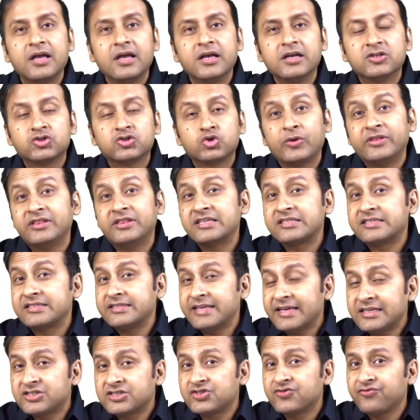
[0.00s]
So in this
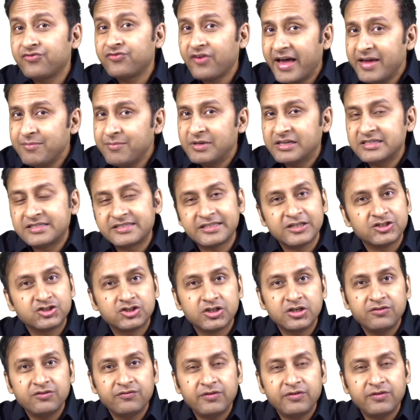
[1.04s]
next 5-minute session,